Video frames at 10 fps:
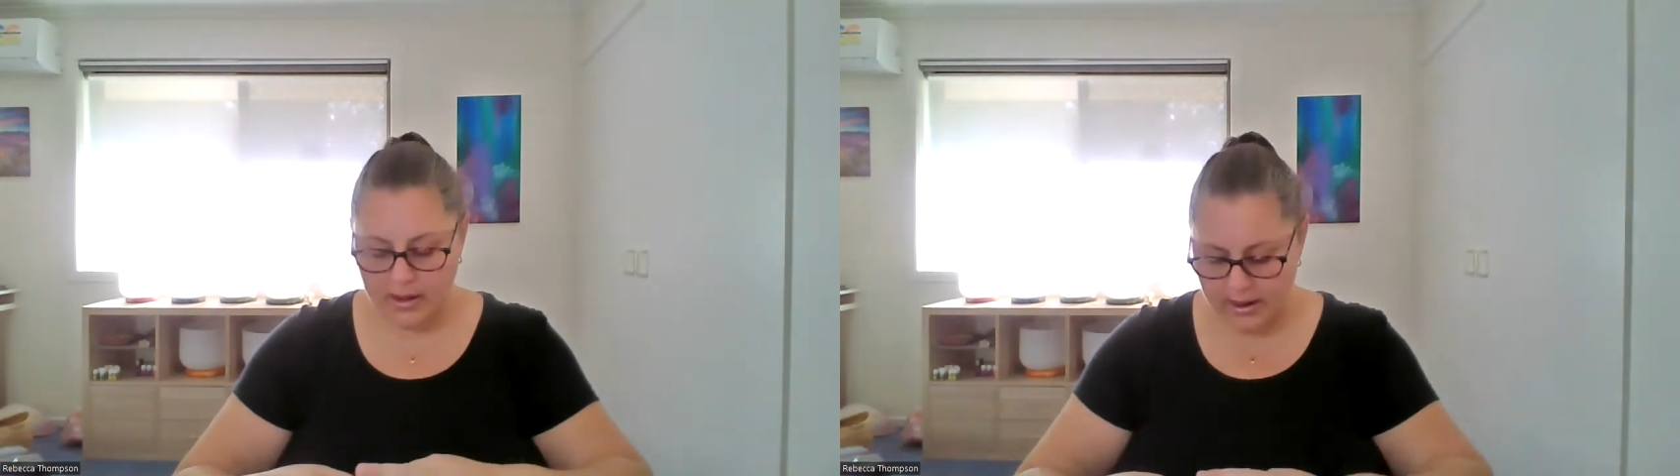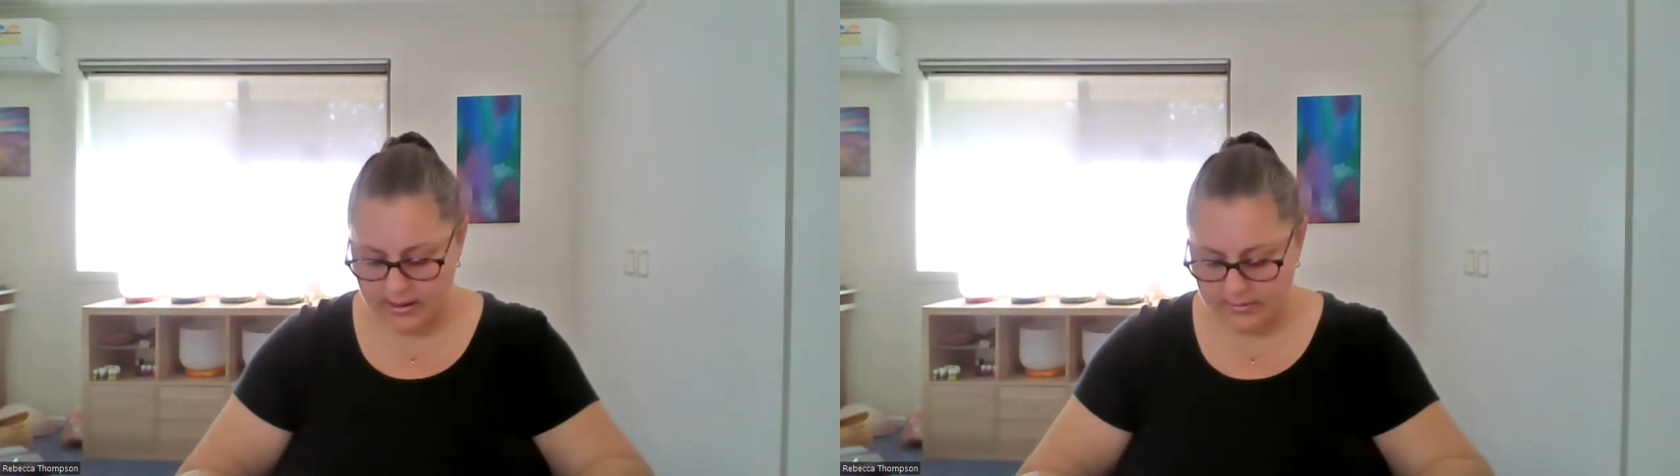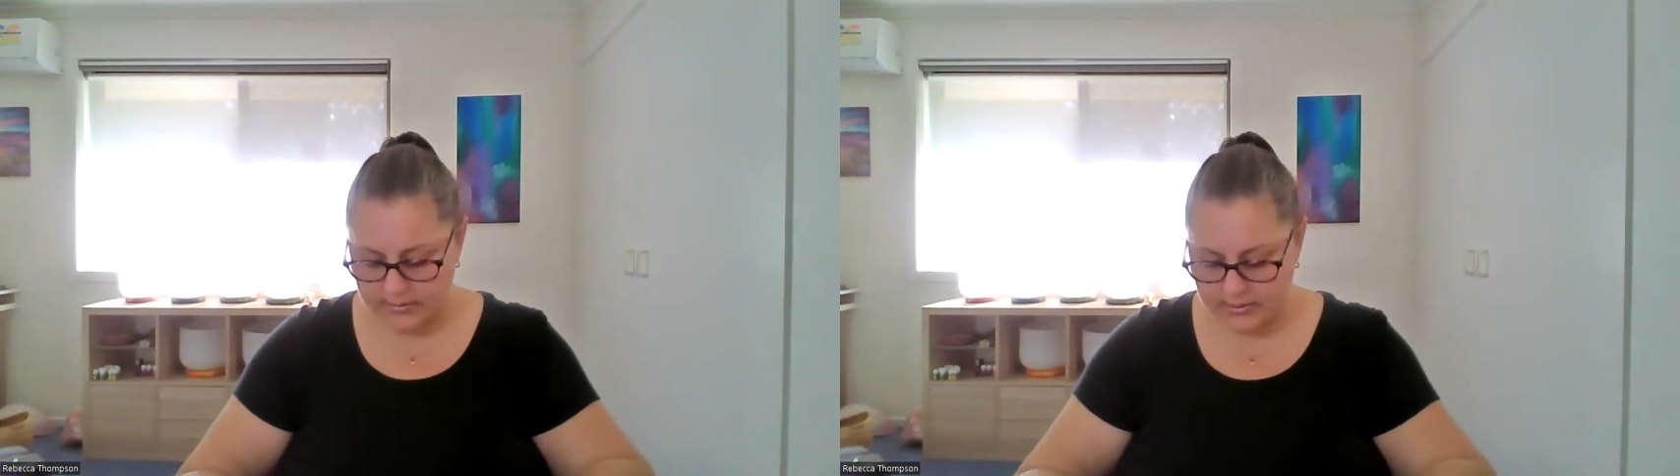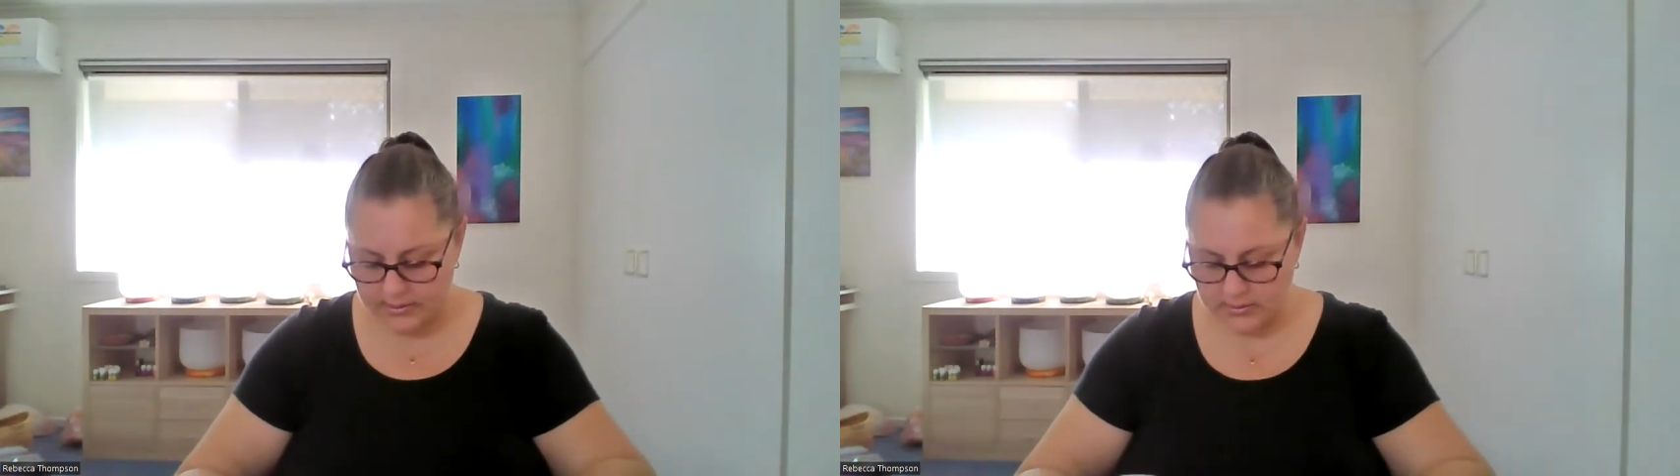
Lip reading: And